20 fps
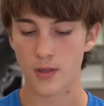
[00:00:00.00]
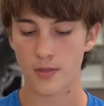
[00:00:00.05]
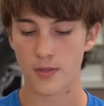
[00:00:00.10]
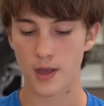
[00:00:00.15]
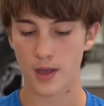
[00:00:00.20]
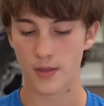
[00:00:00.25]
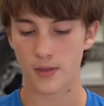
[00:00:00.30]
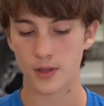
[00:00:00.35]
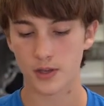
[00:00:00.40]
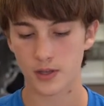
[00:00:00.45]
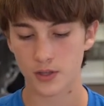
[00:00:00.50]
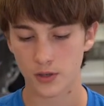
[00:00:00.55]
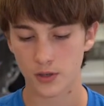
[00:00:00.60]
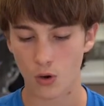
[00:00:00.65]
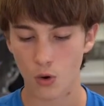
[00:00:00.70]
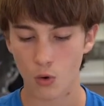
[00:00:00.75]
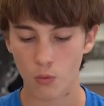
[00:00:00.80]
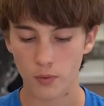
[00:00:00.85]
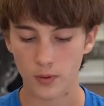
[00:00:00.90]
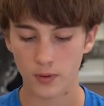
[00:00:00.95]
that this
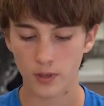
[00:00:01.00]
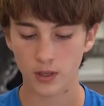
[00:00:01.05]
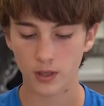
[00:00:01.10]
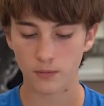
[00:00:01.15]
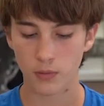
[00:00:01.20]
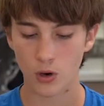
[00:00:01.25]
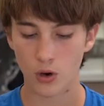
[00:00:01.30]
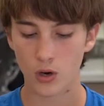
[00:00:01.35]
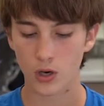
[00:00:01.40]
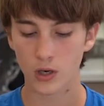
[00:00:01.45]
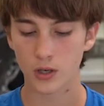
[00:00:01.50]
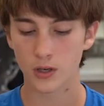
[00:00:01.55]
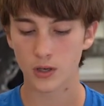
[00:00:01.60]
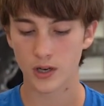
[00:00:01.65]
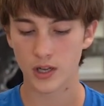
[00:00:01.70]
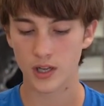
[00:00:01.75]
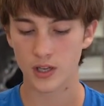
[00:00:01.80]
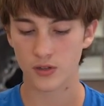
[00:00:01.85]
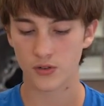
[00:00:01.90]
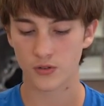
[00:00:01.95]
opening part
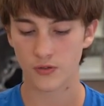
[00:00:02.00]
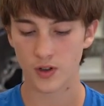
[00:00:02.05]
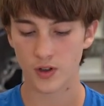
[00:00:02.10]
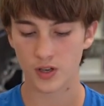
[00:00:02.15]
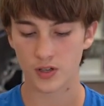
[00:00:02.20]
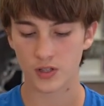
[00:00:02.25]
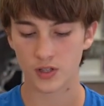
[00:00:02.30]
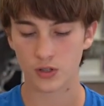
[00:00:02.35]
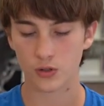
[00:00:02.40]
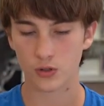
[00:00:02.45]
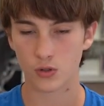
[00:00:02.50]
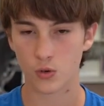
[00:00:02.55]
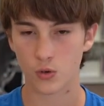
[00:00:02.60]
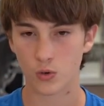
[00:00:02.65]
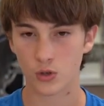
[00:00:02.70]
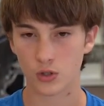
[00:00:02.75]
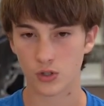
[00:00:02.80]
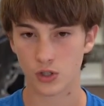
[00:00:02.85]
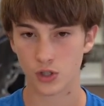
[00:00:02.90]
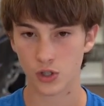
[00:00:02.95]
is facing
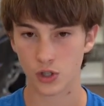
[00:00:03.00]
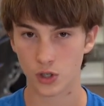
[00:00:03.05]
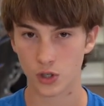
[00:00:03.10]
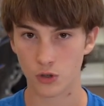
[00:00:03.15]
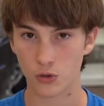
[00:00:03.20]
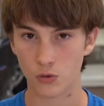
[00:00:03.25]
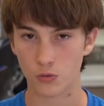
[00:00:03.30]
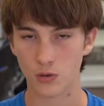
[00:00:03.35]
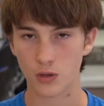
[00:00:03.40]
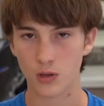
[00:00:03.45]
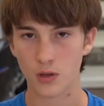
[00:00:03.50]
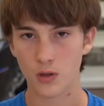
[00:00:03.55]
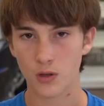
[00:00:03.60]
towards you,